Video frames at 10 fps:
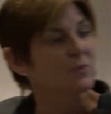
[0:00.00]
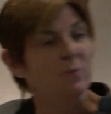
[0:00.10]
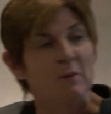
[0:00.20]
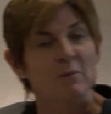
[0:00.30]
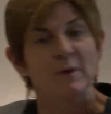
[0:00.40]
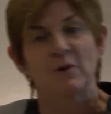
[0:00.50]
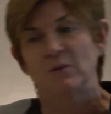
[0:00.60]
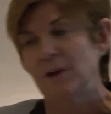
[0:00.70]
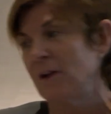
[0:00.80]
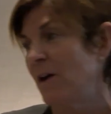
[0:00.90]
was probably
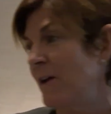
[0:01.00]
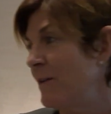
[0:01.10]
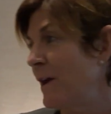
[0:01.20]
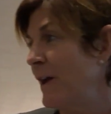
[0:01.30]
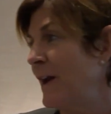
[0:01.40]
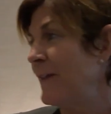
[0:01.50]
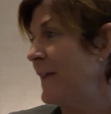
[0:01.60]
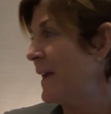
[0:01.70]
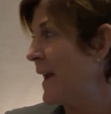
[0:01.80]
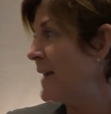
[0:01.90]
dead on, and I
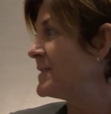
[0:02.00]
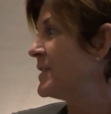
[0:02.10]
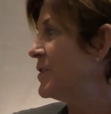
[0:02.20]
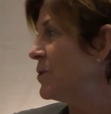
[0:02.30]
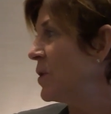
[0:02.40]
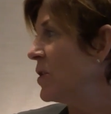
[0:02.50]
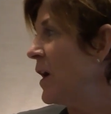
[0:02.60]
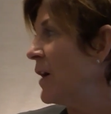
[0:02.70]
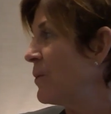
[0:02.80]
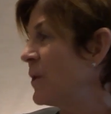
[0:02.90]
think it has to do a
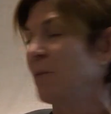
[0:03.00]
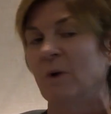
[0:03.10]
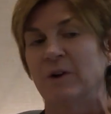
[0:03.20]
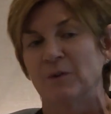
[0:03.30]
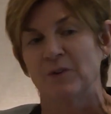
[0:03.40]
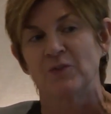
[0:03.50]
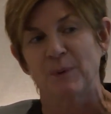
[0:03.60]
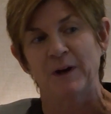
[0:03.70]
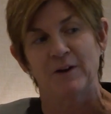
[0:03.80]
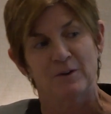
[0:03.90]
lot with what
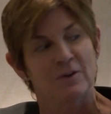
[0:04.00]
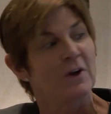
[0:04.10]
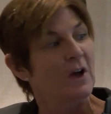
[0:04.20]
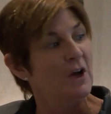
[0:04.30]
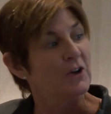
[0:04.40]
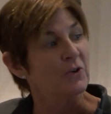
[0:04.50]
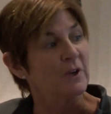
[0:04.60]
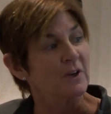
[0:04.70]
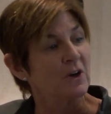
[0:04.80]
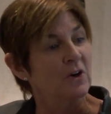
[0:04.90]
transpired
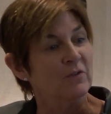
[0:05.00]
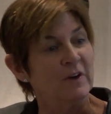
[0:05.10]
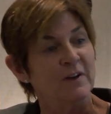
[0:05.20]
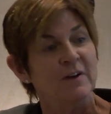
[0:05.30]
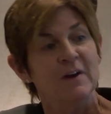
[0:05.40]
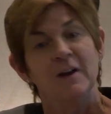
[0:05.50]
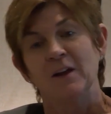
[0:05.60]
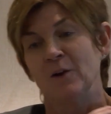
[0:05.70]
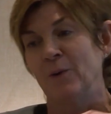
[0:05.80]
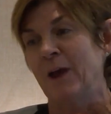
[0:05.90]
during COVID. You
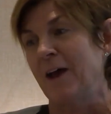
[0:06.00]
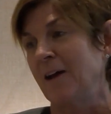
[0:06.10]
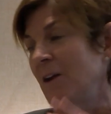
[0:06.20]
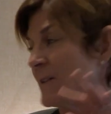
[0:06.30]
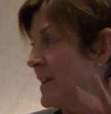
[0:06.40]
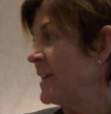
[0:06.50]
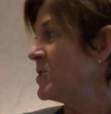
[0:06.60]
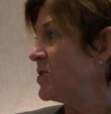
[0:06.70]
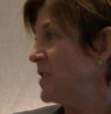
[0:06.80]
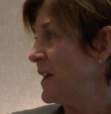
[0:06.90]
know, we had Los
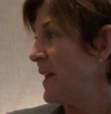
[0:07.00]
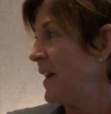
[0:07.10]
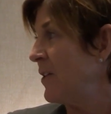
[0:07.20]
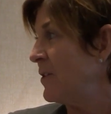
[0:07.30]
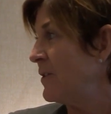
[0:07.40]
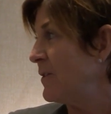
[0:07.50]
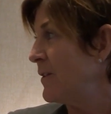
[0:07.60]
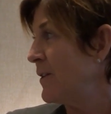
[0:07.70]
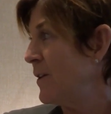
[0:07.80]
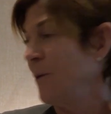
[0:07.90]
Angeles shut down.
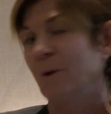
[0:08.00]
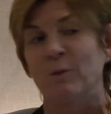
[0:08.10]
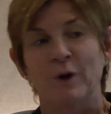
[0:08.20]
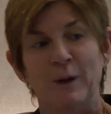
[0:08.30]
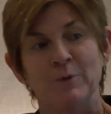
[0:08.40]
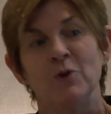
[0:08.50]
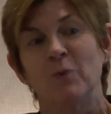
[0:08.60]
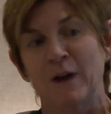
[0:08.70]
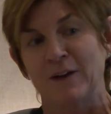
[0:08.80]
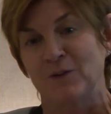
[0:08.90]
We weren't able to
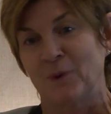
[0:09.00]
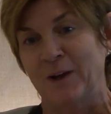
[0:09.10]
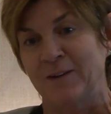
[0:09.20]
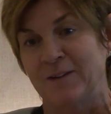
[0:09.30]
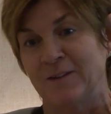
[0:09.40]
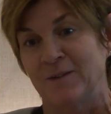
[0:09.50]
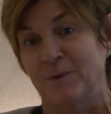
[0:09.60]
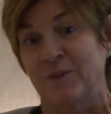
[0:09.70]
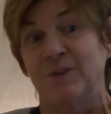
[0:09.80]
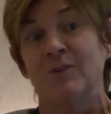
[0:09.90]
raise rents.
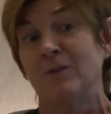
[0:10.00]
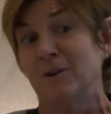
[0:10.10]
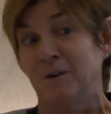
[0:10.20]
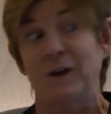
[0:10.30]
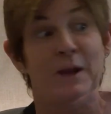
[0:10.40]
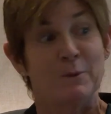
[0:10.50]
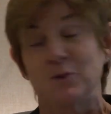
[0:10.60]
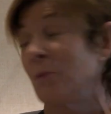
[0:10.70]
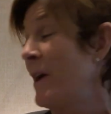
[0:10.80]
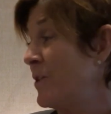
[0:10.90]
We still aren't able
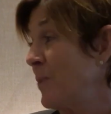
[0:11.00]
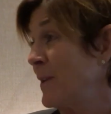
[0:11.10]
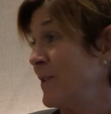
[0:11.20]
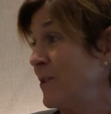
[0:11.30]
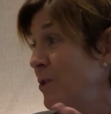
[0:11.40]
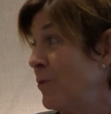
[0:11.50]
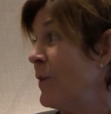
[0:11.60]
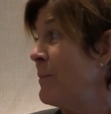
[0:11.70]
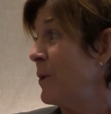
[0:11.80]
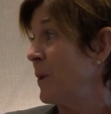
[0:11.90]
to raise rents until
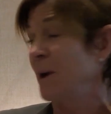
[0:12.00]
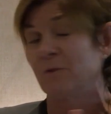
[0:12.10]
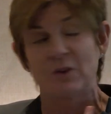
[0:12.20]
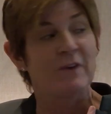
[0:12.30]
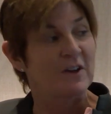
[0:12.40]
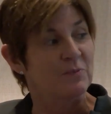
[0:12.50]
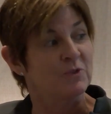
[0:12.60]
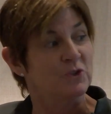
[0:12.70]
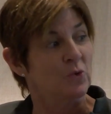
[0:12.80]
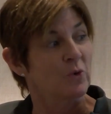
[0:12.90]
February for the vast
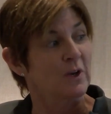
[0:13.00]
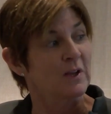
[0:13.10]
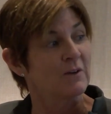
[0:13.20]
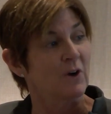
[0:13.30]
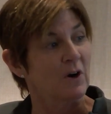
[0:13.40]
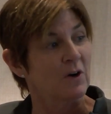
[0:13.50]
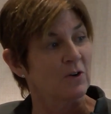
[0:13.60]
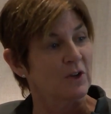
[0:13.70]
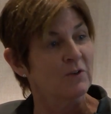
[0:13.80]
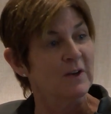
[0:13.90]
majority of our
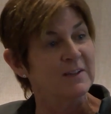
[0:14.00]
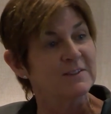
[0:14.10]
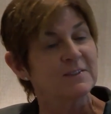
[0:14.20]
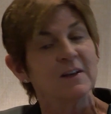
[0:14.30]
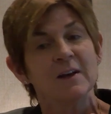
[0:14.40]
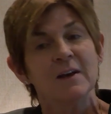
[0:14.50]
units.